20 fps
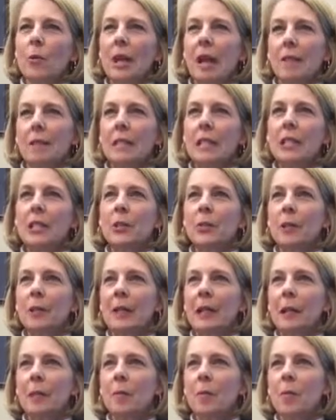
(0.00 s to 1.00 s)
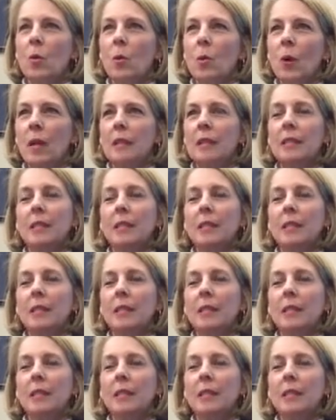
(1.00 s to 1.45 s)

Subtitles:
We have to do anything more.